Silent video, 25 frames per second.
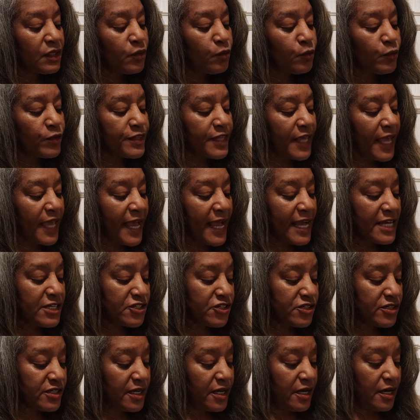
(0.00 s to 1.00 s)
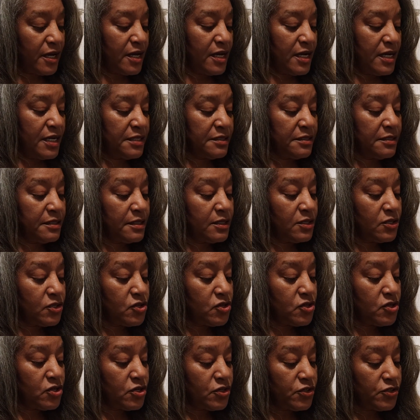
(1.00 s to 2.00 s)
With Ashley gone,
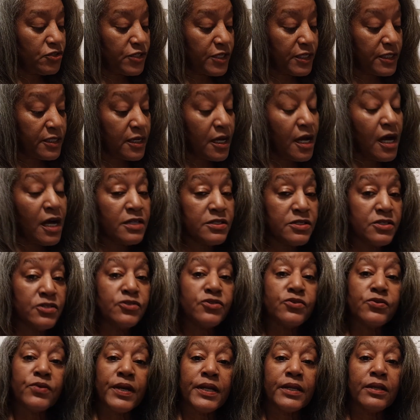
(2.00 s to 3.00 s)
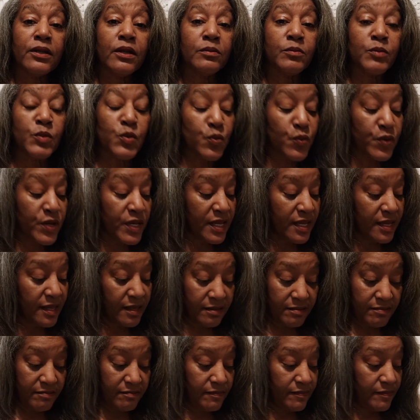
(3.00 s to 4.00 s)
she'd concentrate on Maria.
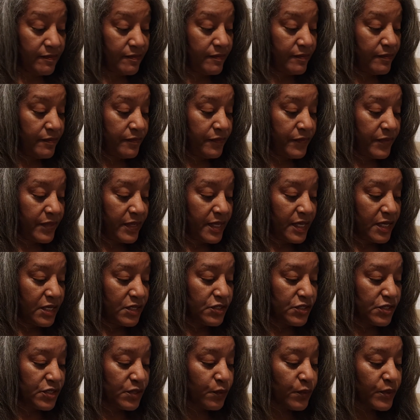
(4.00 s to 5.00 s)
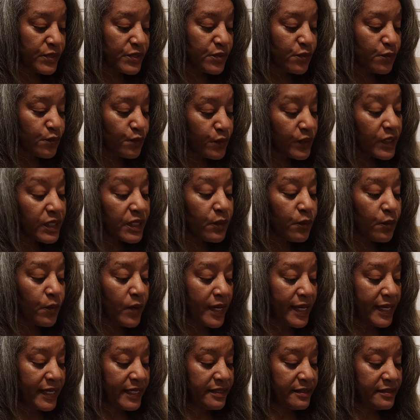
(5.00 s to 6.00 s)
She wasn't really
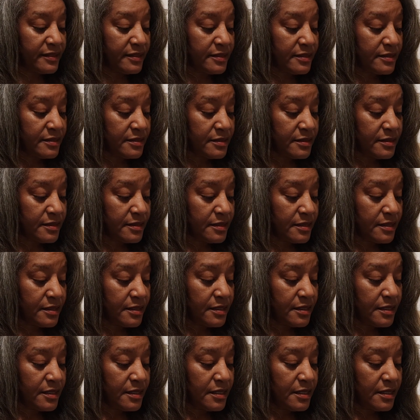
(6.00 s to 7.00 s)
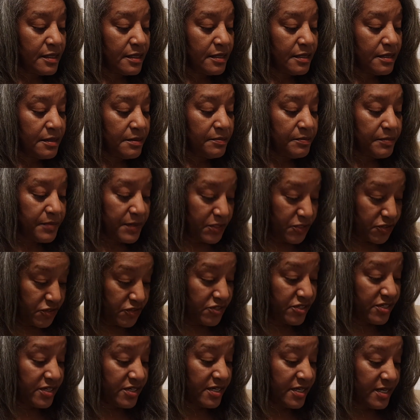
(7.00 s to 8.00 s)
white, but
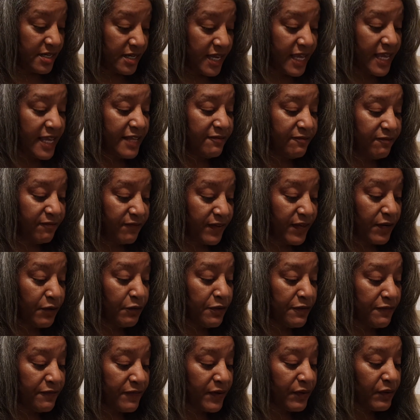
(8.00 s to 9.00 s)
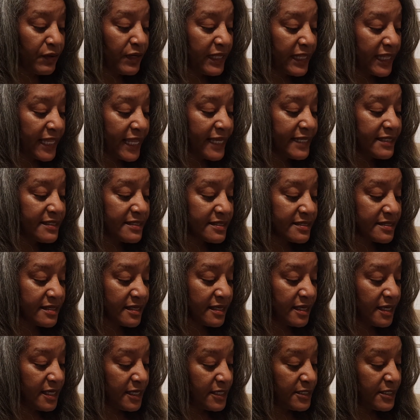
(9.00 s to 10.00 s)
she had very, very light
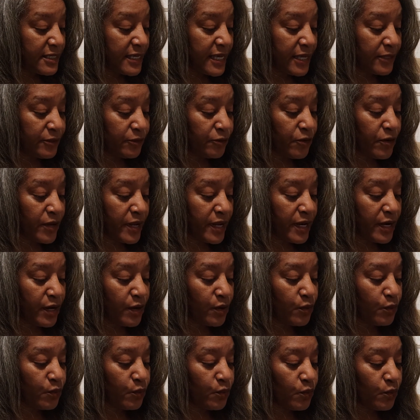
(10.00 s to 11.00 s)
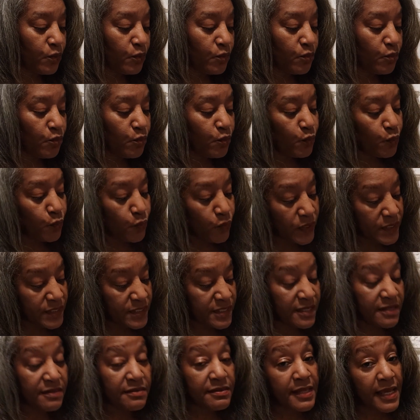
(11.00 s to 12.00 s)
skin, and her hair
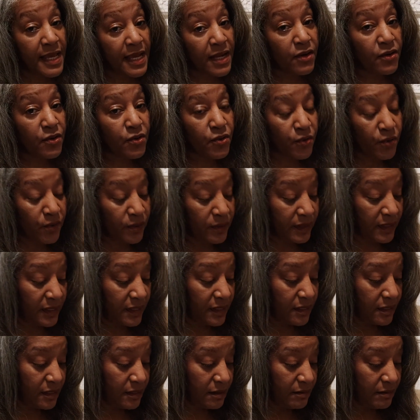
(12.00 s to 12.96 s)
wasn't that curly.